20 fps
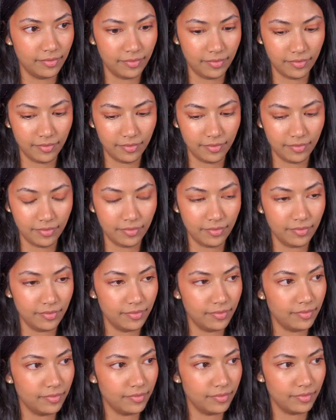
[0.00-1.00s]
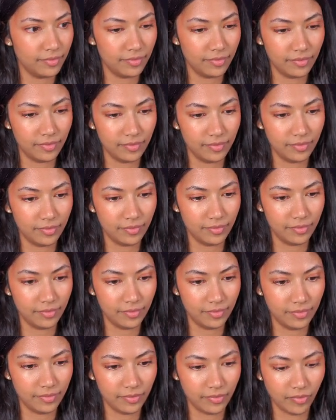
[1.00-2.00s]

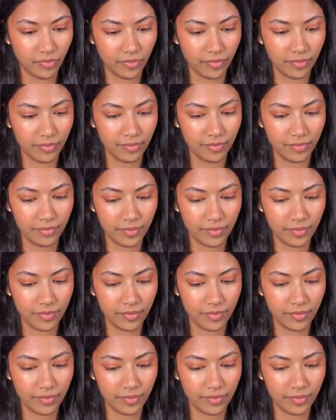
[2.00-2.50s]
Nobody speaks.